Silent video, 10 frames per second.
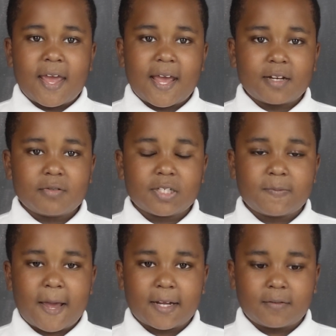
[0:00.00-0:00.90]
and
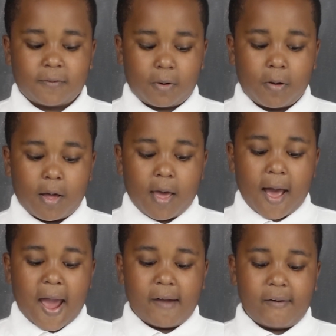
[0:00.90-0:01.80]
respectful.
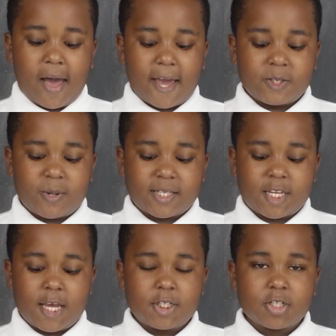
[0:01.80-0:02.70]
I have high
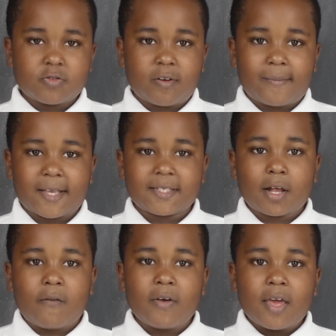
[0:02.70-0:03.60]
expectations for
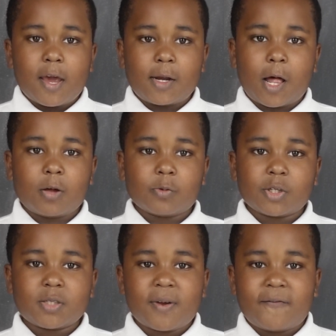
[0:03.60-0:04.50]
myself and I'll
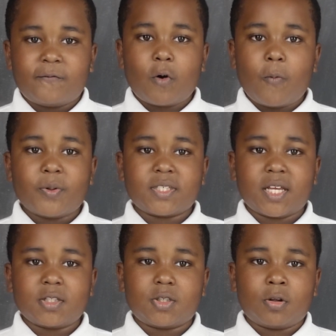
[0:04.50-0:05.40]
reach my full
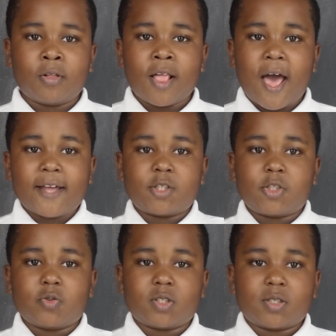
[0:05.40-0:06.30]
potential. I
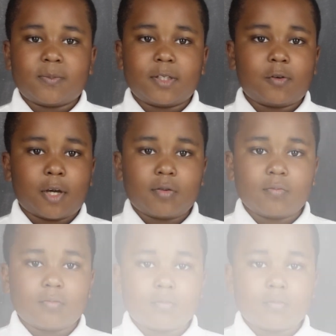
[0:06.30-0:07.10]
choose to be great.